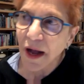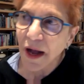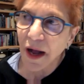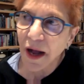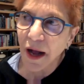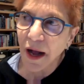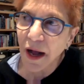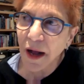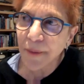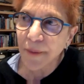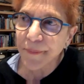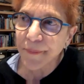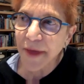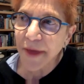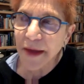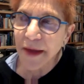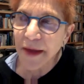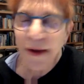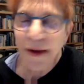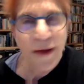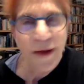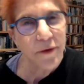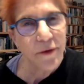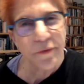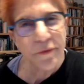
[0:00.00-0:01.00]
And
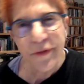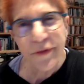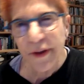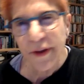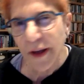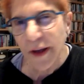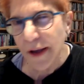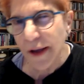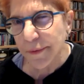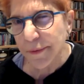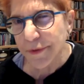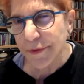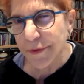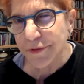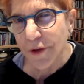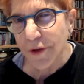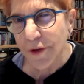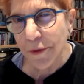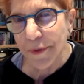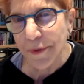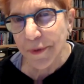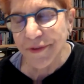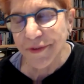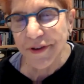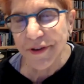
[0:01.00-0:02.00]
I don't think I was
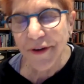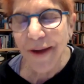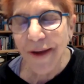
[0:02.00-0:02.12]
always there.